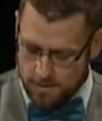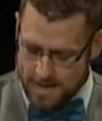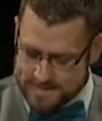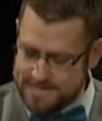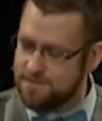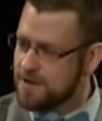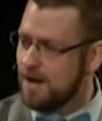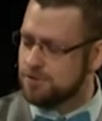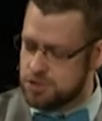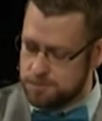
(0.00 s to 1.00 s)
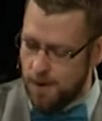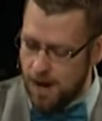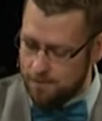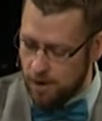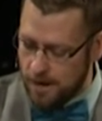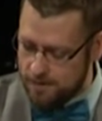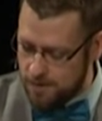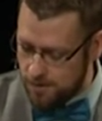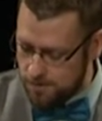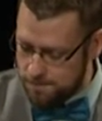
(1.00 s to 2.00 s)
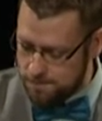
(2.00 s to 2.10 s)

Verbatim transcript: It's difficult to spot pride, though,